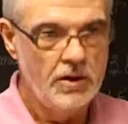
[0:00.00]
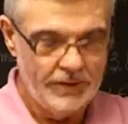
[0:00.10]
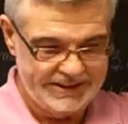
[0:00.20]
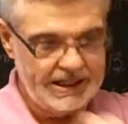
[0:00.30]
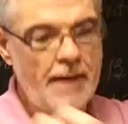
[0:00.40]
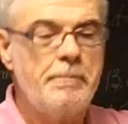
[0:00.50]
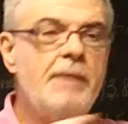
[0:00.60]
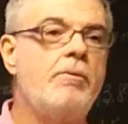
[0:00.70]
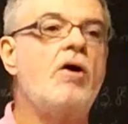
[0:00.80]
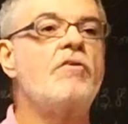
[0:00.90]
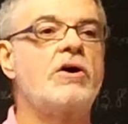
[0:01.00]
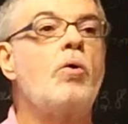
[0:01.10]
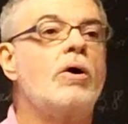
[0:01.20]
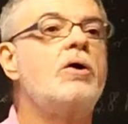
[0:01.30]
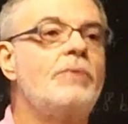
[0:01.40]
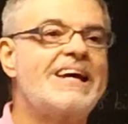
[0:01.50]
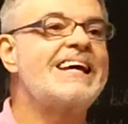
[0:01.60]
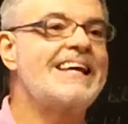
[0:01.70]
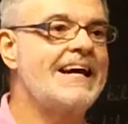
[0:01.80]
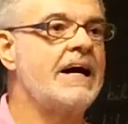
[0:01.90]
We sop up all the oil we
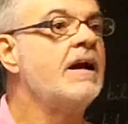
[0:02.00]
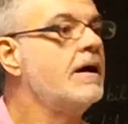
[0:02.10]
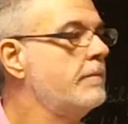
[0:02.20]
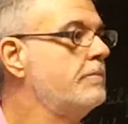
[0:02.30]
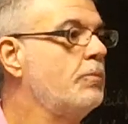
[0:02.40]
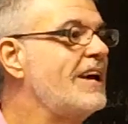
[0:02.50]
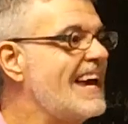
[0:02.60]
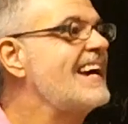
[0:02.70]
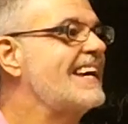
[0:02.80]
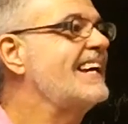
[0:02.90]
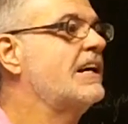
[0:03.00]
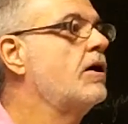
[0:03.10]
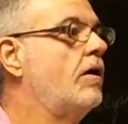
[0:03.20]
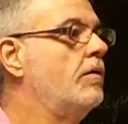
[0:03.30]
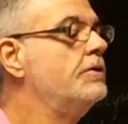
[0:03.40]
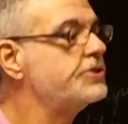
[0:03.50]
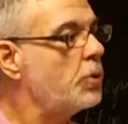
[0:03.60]
can get, but we can't get it all.